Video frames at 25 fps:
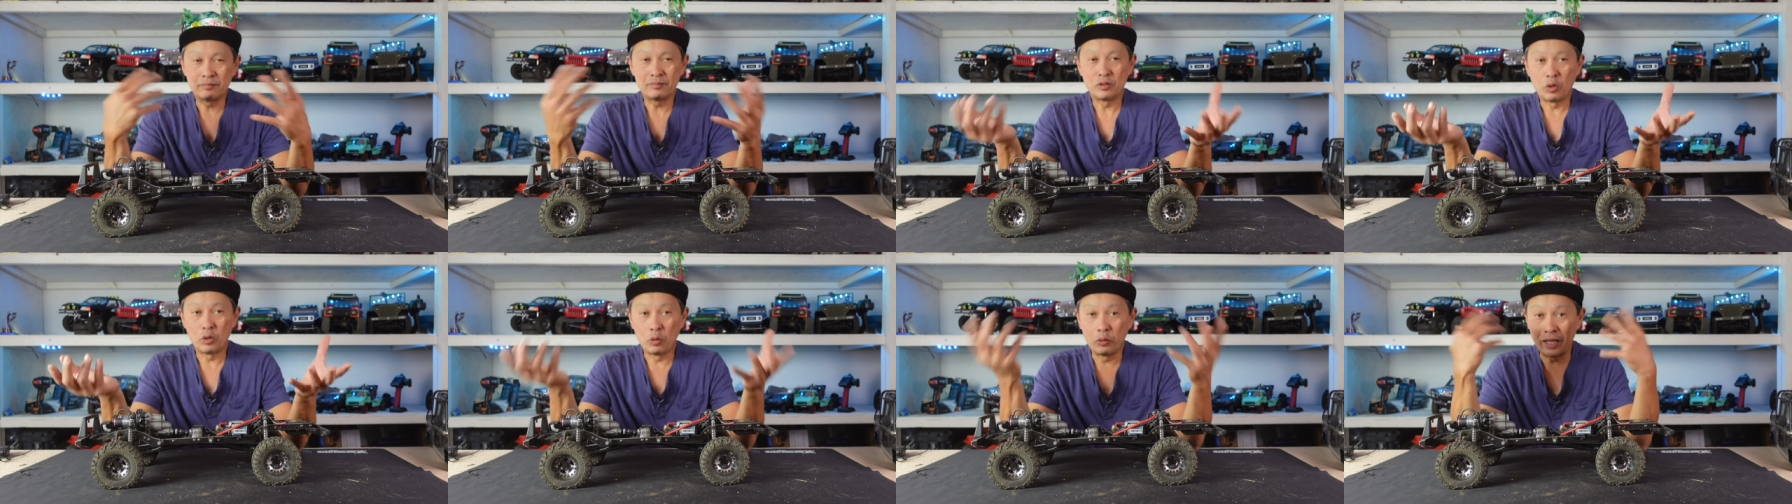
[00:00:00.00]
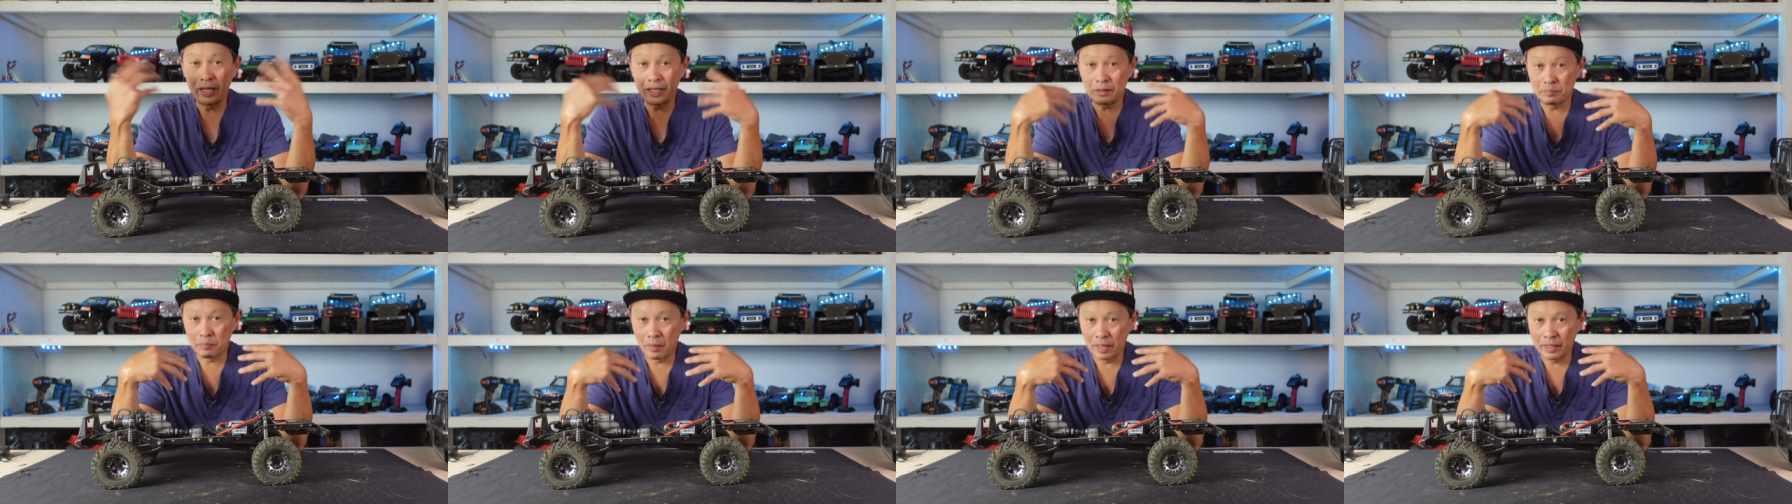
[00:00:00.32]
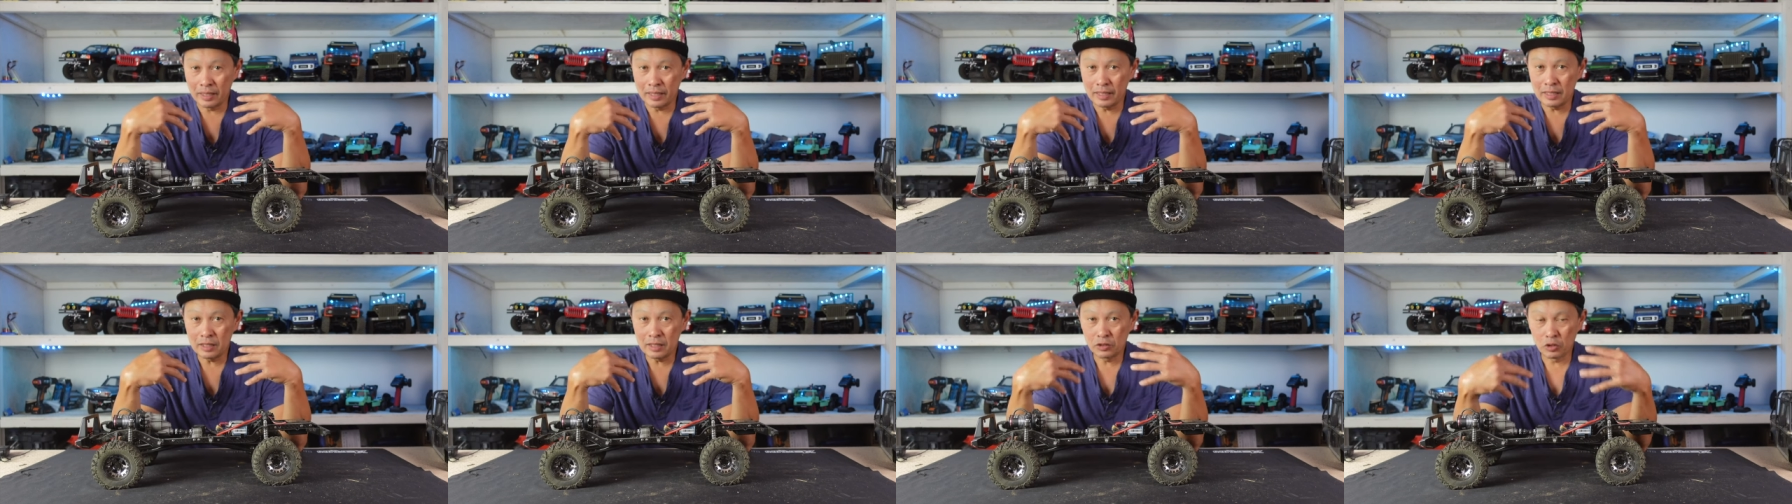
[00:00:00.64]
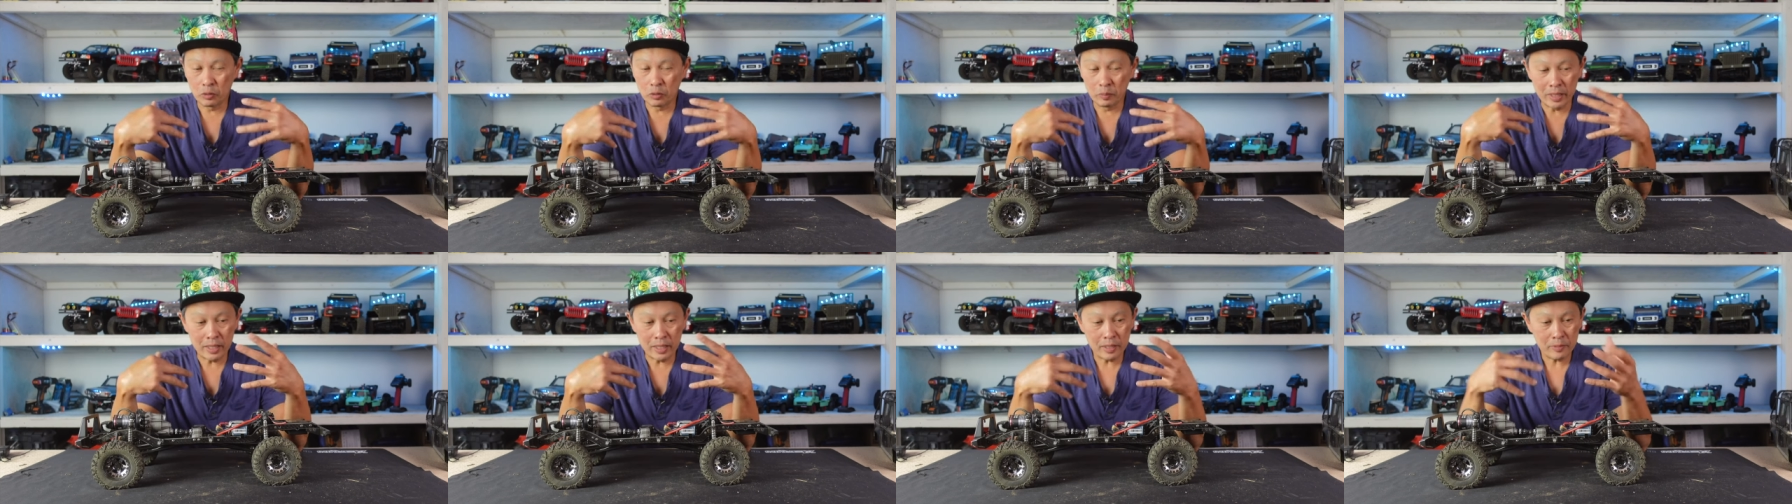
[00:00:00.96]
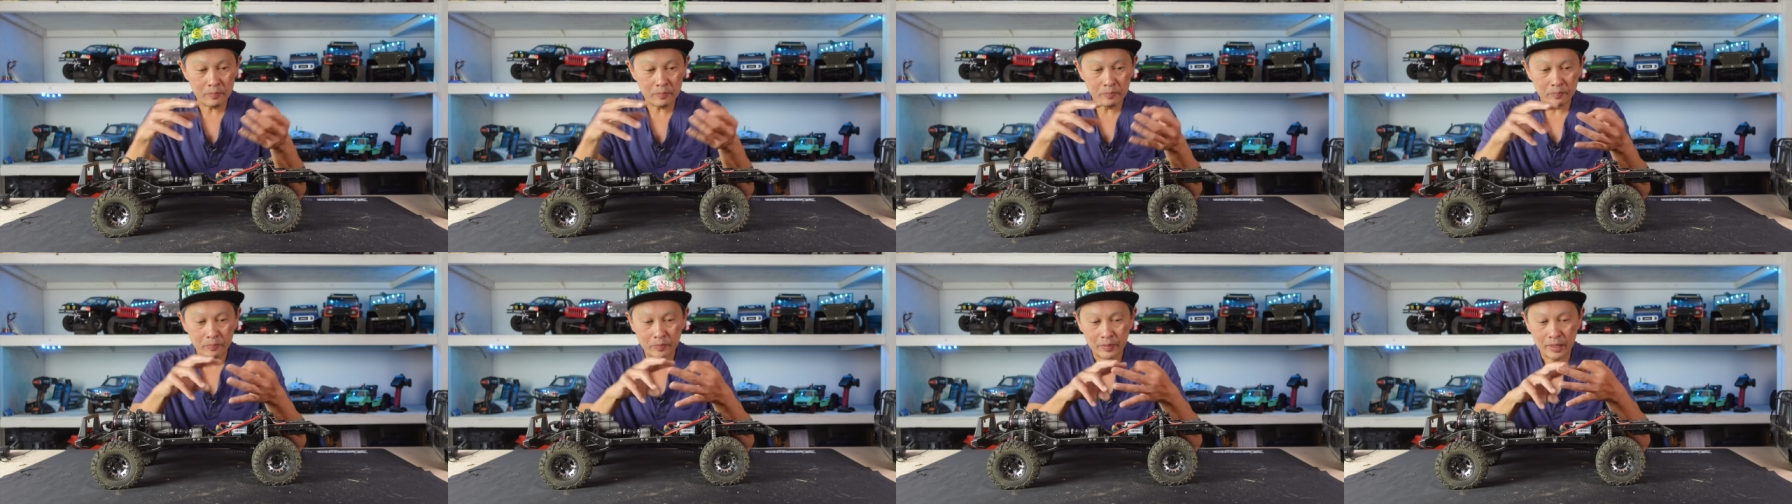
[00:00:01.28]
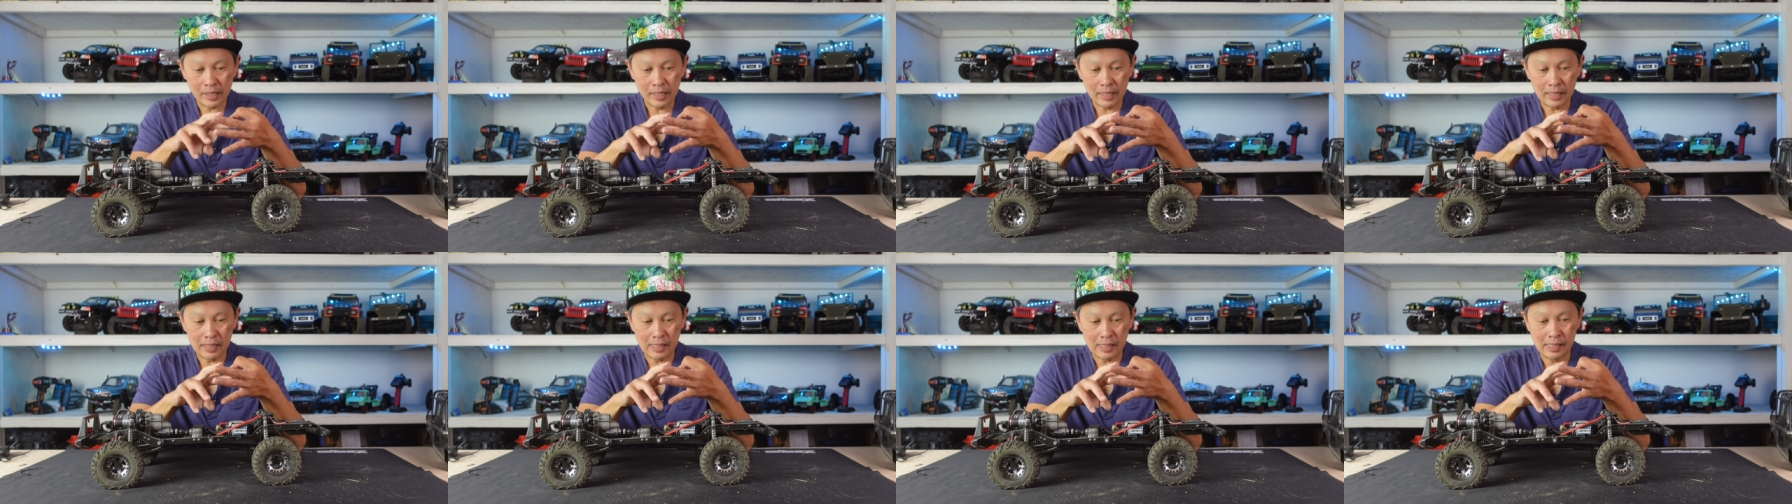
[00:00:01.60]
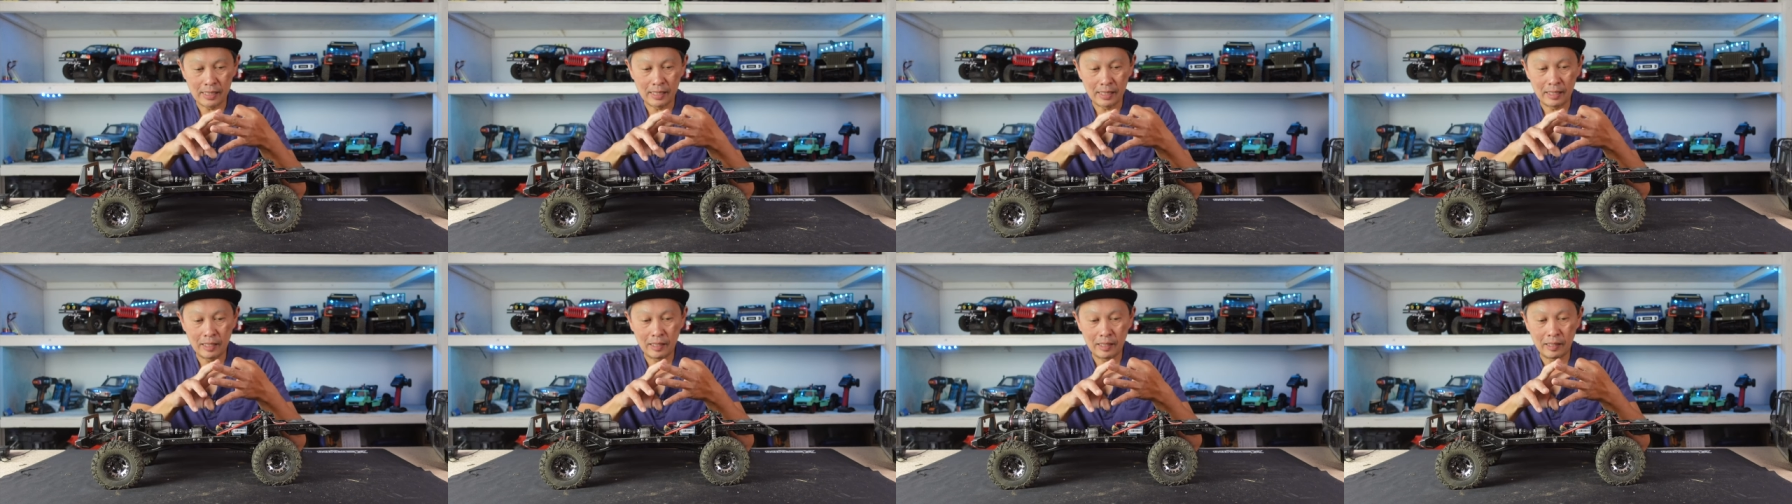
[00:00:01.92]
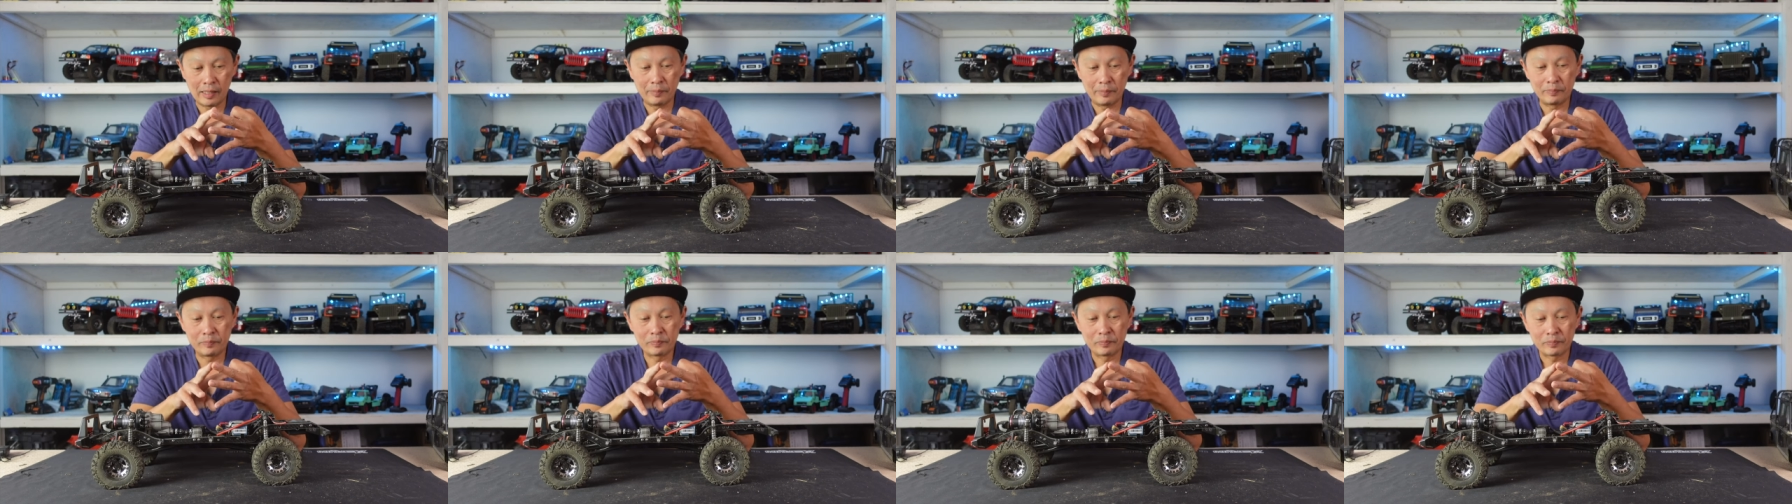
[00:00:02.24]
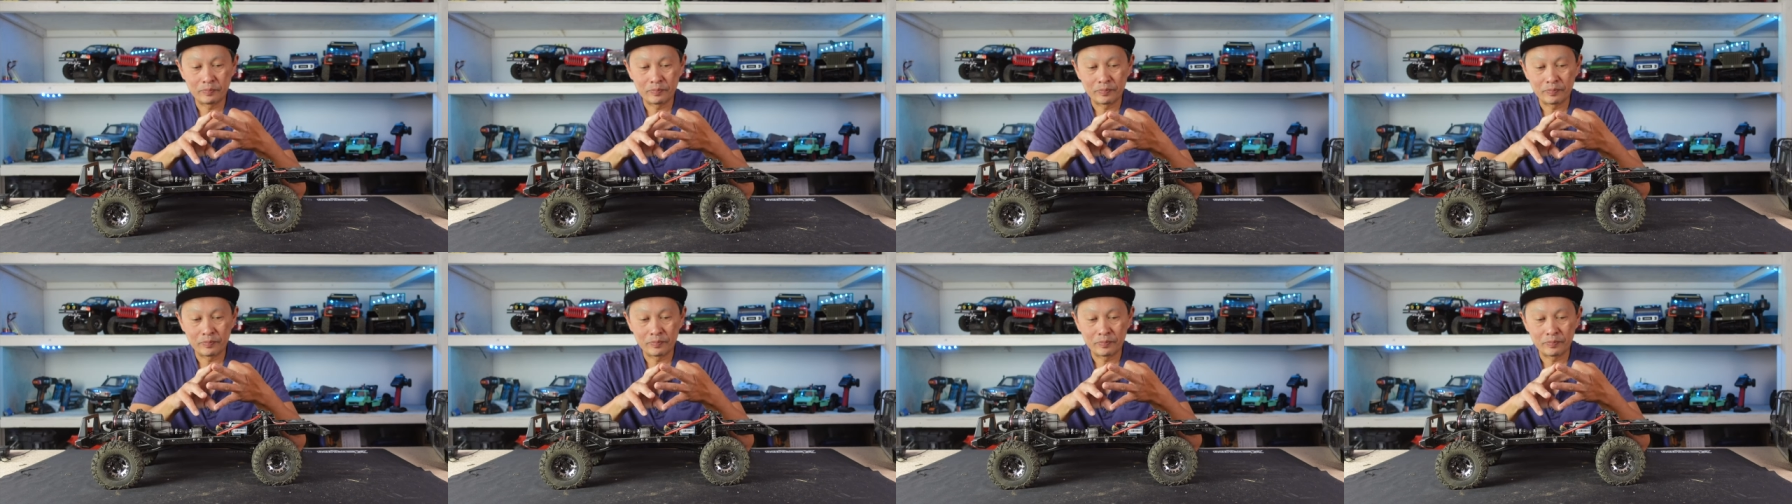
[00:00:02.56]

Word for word: donate money to me. Um,